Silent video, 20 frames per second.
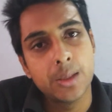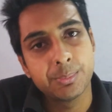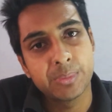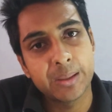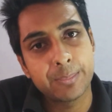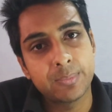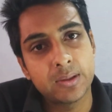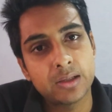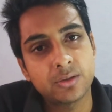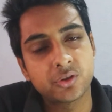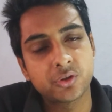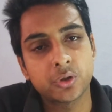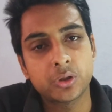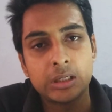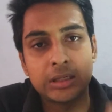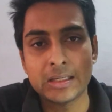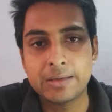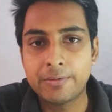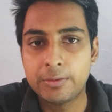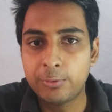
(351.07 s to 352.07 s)
my blood
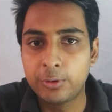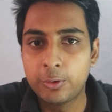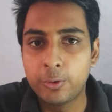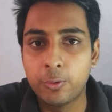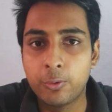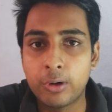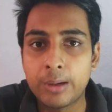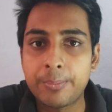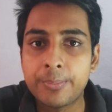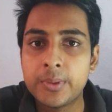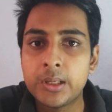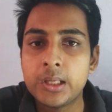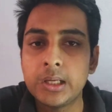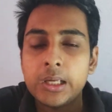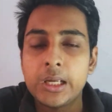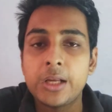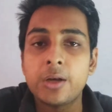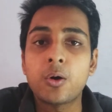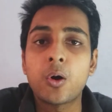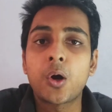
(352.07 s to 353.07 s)
sugar level will go up.
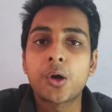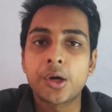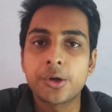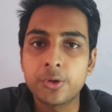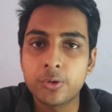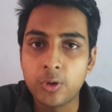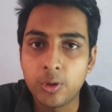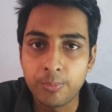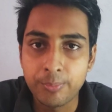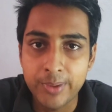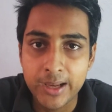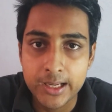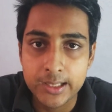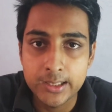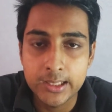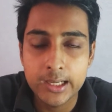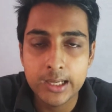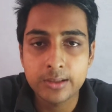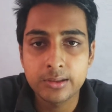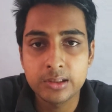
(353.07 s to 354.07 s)
In order to
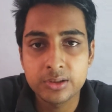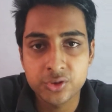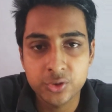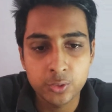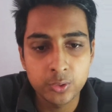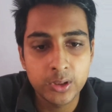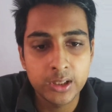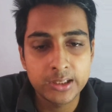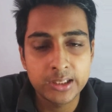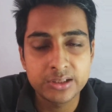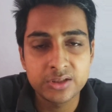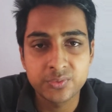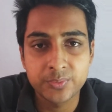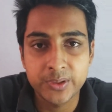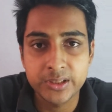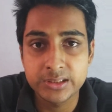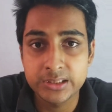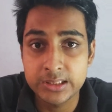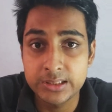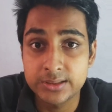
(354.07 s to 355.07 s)
combat that, the sugar that is
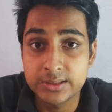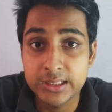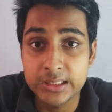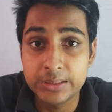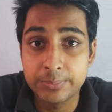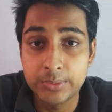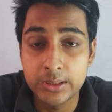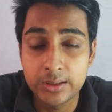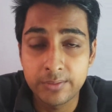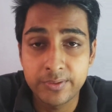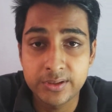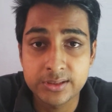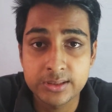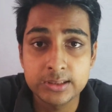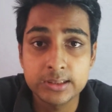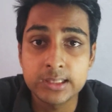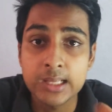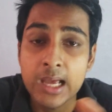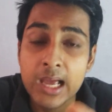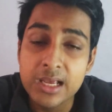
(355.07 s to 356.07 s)
present inside the blood
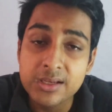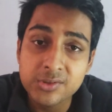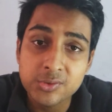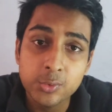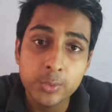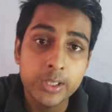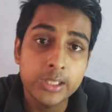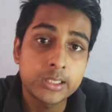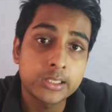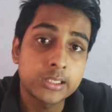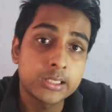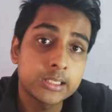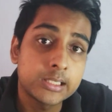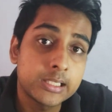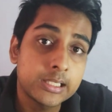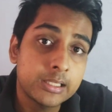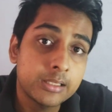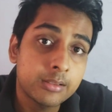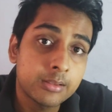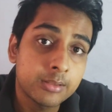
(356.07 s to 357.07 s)
vessel, it has to enter
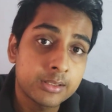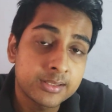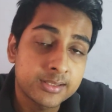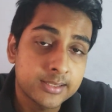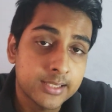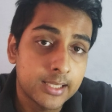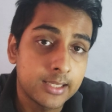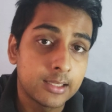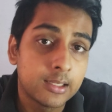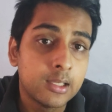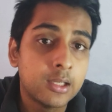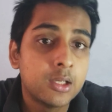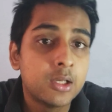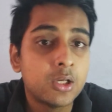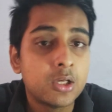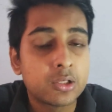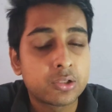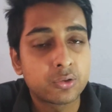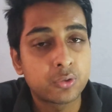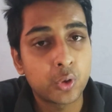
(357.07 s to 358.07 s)
the cell.
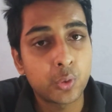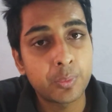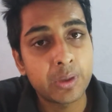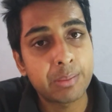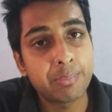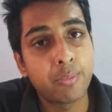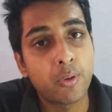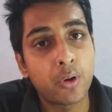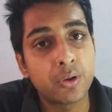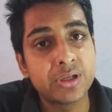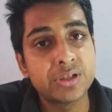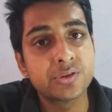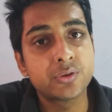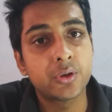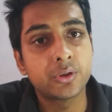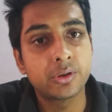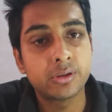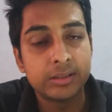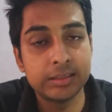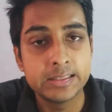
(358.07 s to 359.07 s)
So my body is
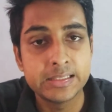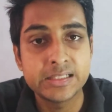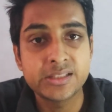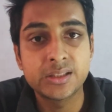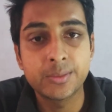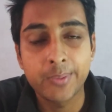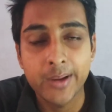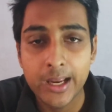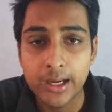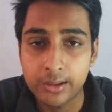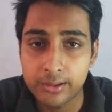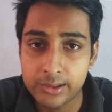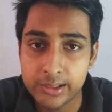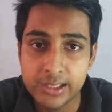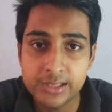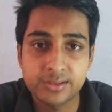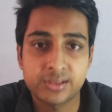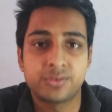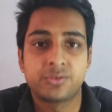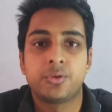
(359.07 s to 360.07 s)
going to release, the
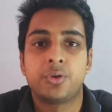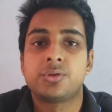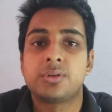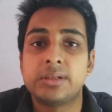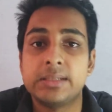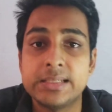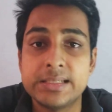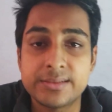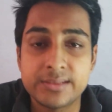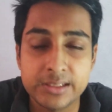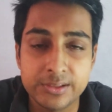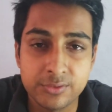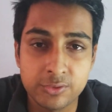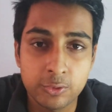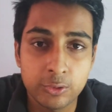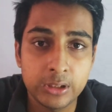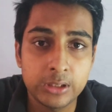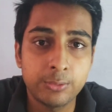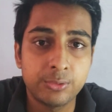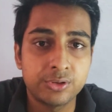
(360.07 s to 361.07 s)
pancreas is going to release
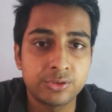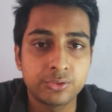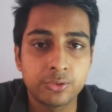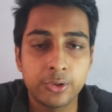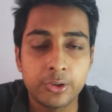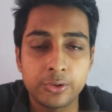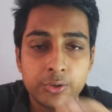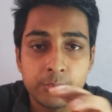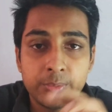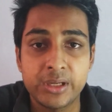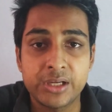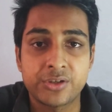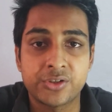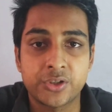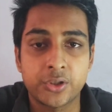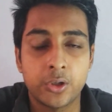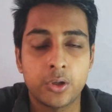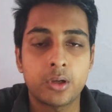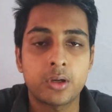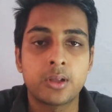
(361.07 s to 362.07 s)
insulin, which is going to make
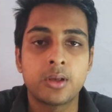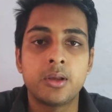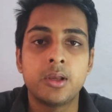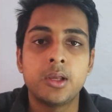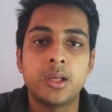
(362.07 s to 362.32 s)
sure